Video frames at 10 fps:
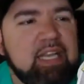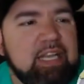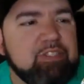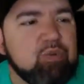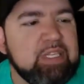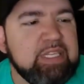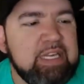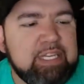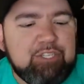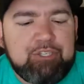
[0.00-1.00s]
It's a really
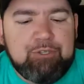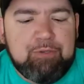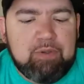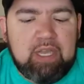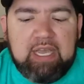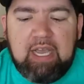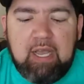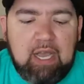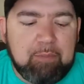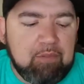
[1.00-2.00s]
nice shoe. Uh,
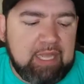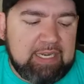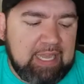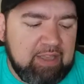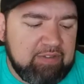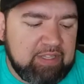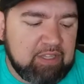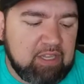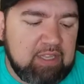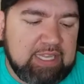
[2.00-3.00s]
I'm glad to have it in
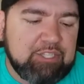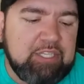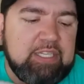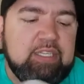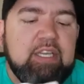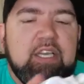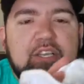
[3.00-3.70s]
the collection.